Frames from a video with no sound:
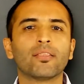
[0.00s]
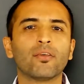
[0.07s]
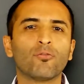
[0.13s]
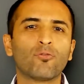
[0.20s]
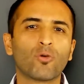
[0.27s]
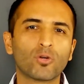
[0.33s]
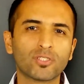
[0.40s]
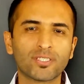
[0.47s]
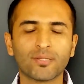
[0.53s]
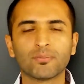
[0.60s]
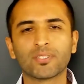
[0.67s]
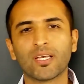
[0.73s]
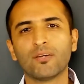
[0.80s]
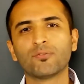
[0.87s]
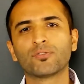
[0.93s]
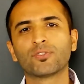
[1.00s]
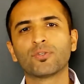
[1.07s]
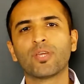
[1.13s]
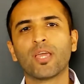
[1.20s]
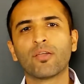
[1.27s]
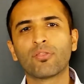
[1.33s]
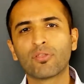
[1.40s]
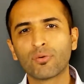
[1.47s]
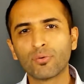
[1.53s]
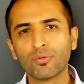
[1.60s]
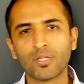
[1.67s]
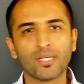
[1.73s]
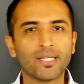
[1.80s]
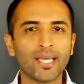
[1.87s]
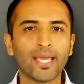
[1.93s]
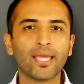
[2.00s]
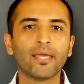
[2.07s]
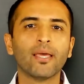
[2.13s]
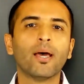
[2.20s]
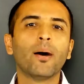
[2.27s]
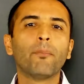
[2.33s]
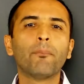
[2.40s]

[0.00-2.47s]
They force themselves to get through the day.